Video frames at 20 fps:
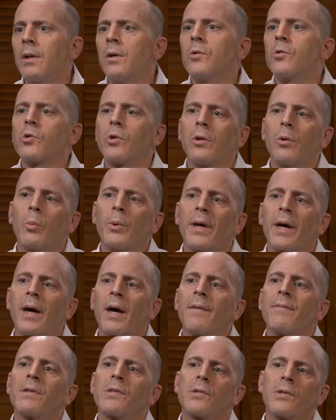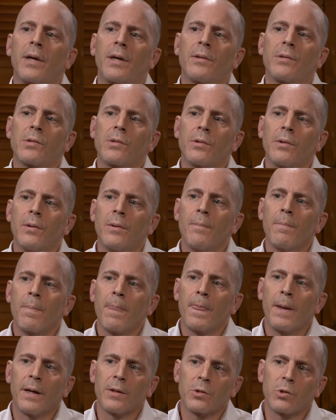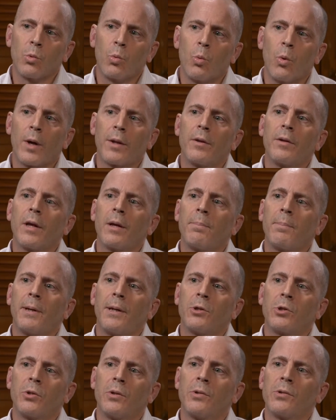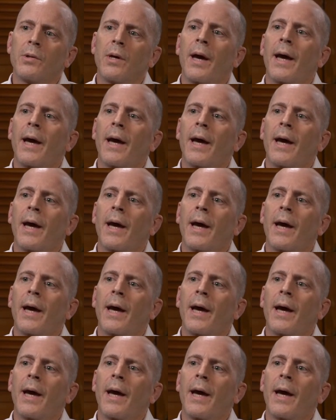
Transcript: so that we have a sense as to whether that patient is